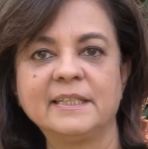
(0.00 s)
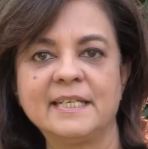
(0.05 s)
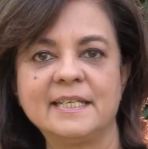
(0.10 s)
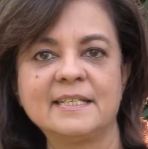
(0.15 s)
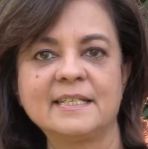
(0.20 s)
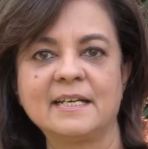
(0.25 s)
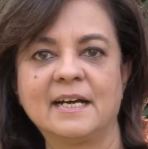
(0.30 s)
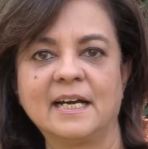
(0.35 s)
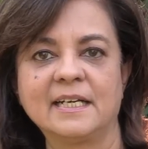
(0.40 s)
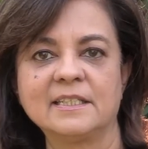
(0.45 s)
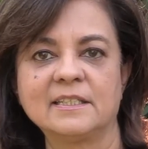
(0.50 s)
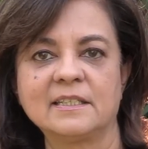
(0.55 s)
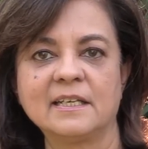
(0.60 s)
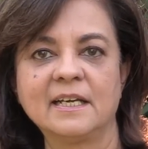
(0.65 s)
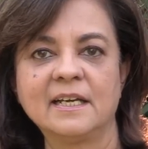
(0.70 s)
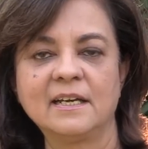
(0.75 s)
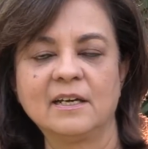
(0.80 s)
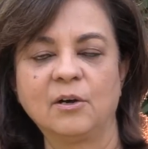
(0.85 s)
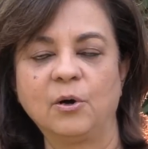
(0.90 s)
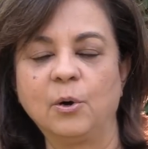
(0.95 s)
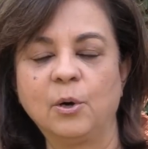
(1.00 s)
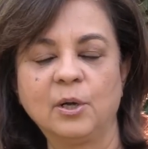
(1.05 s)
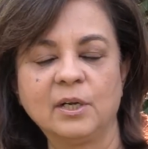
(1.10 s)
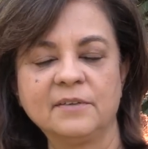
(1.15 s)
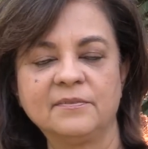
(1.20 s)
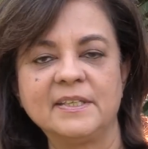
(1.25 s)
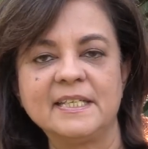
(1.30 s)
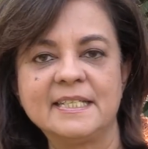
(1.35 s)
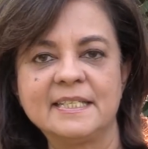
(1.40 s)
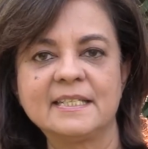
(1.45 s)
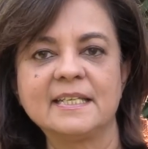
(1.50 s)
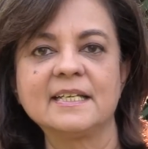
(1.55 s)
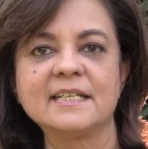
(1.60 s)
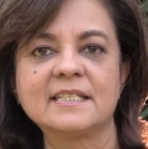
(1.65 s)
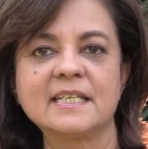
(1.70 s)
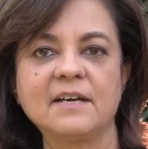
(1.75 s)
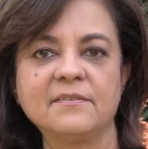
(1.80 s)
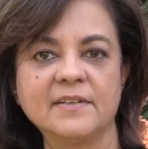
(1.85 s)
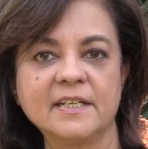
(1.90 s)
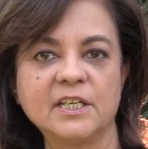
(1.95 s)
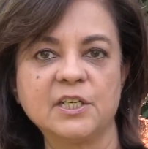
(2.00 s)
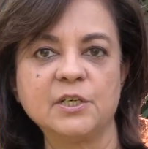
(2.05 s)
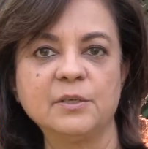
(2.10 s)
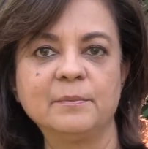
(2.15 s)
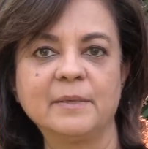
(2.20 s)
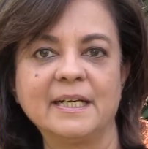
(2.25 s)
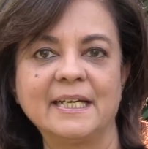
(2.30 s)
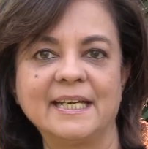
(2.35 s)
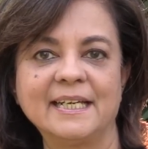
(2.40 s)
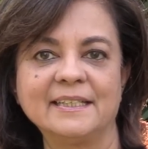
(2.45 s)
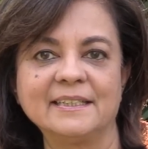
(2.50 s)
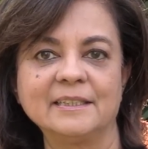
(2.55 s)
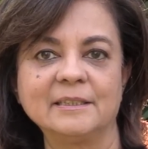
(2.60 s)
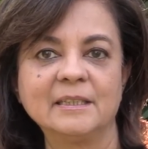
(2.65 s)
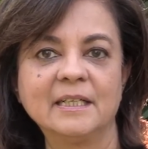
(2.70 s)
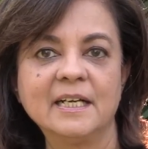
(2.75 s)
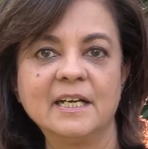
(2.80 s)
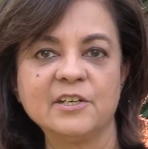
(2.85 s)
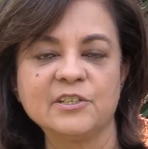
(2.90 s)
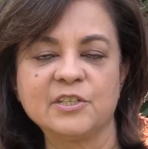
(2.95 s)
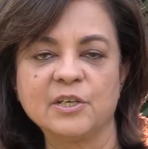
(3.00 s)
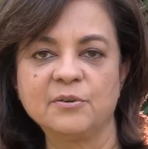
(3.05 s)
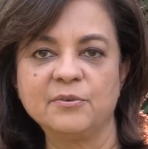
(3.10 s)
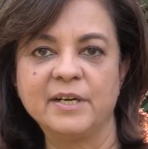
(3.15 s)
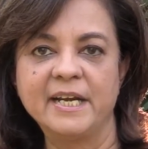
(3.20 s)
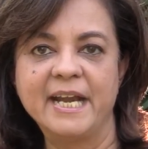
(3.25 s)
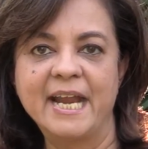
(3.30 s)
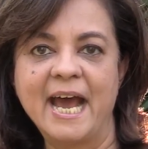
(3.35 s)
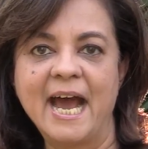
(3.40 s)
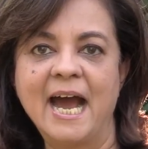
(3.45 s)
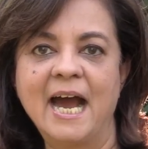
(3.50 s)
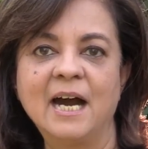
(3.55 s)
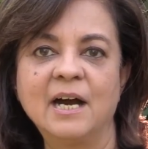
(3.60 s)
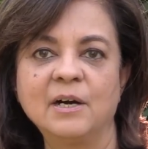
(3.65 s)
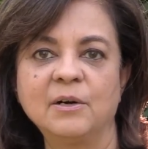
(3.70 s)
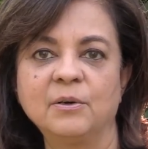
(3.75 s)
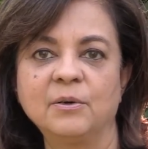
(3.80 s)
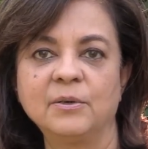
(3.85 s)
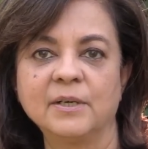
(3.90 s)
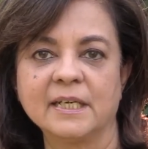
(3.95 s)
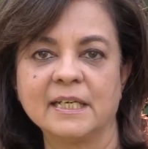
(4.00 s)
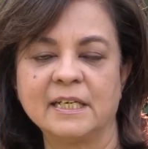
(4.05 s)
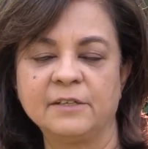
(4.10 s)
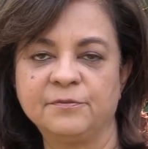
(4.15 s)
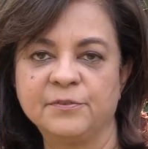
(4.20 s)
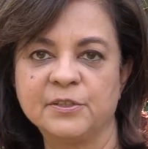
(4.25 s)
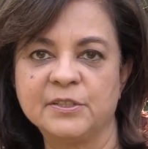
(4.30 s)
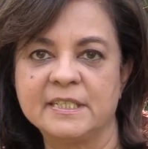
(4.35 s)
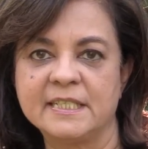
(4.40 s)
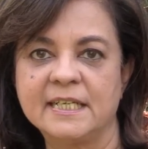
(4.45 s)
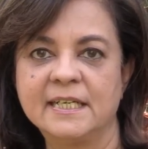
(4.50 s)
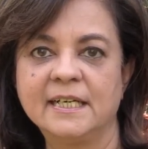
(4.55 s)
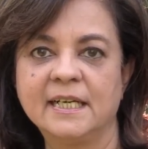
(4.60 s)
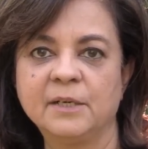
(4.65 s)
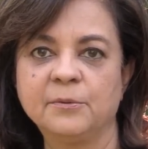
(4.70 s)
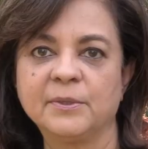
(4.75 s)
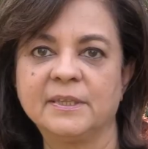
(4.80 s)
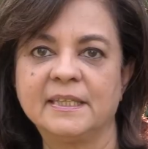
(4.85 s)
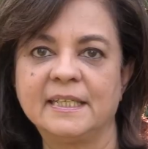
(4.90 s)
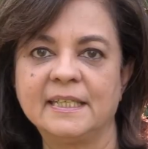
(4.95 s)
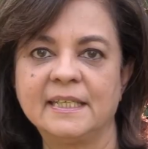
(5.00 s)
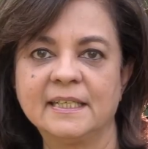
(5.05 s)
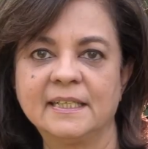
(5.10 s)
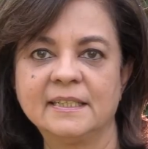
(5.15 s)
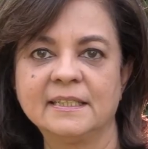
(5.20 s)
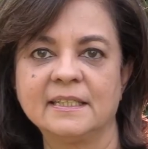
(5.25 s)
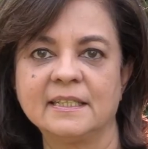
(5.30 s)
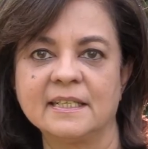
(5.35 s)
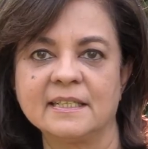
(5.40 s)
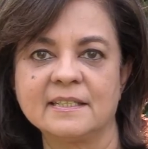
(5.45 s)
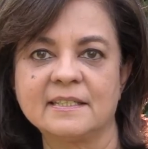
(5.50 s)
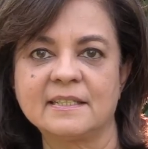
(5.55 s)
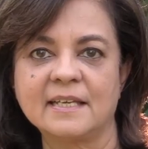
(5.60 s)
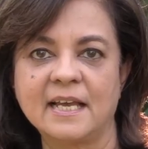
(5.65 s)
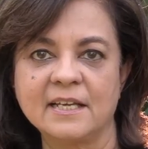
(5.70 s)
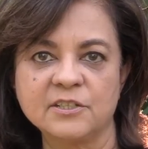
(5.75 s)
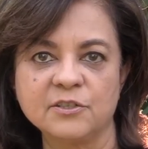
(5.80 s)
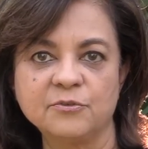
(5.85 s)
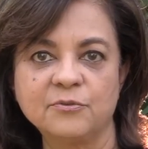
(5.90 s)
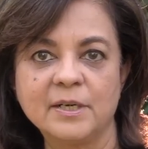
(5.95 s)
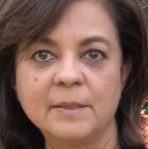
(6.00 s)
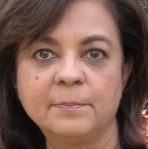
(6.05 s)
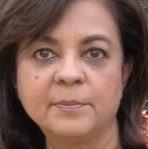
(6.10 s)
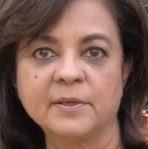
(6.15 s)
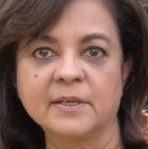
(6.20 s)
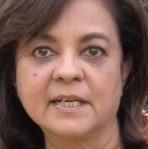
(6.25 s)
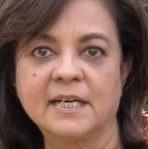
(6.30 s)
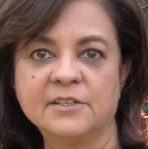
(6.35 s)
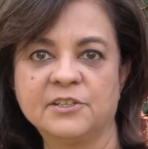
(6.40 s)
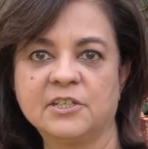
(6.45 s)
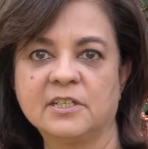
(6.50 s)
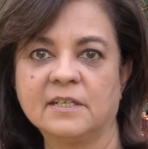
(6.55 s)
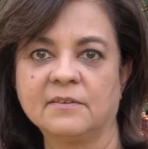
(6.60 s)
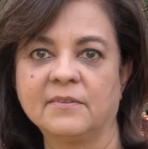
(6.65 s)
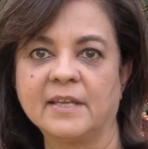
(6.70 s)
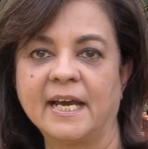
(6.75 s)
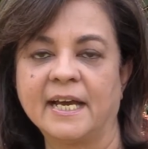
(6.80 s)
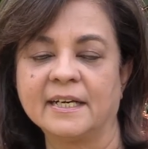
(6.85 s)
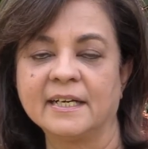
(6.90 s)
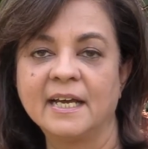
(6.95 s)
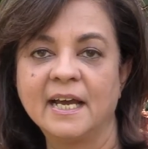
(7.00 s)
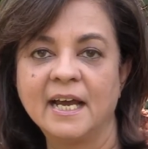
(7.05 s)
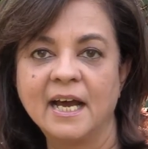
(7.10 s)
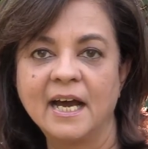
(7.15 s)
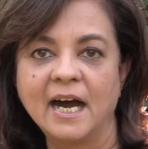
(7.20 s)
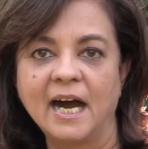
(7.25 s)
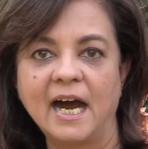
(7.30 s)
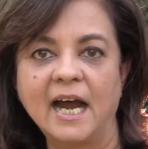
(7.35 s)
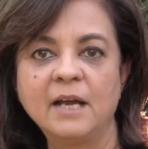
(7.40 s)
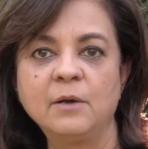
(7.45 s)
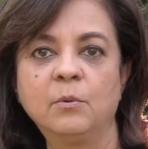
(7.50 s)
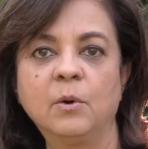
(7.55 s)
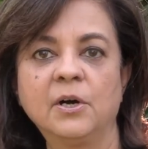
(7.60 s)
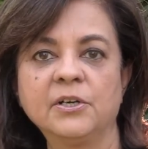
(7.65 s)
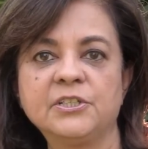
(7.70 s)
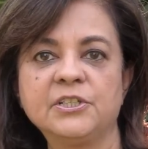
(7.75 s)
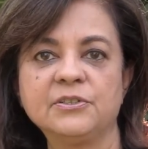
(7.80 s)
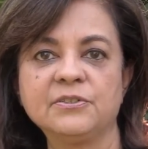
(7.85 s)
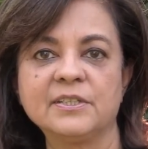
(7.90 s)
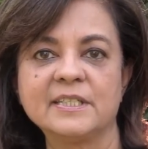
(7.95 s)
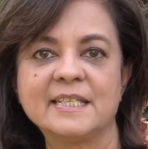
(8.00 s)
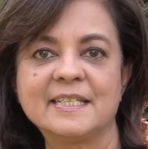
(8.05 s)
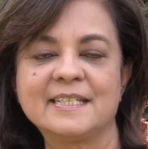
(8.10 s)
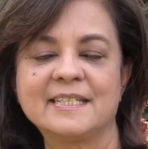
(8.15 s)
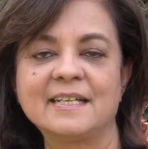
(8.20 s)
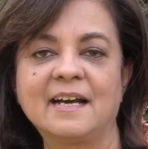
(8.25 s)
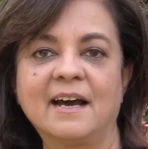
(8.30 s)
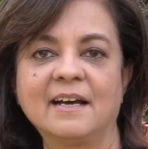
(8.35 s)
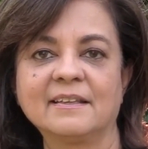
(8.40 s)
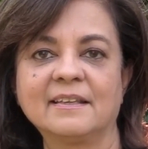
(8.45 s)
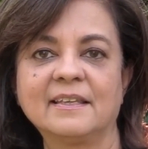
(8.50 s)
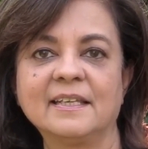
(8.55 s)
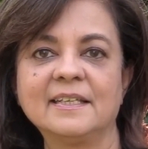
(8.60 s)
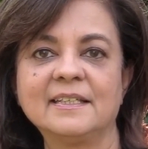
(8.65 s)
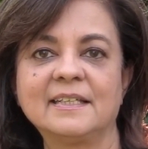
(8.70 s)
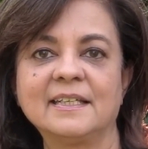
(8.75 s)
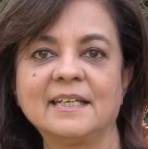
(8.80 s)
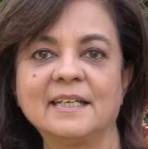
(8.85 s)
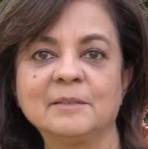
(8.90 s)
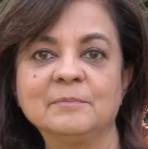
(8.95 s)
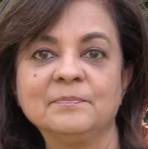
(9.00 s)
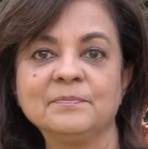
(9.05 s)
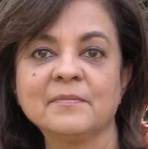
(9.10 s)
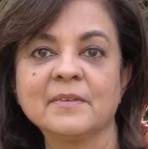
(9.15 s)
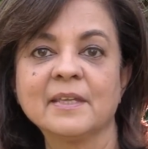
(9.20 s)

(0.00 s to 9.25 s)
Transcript: these kinds, all of these things have accumulated. So now, if you're dealing with the illness as a repercussion of that, I want you to start thinking,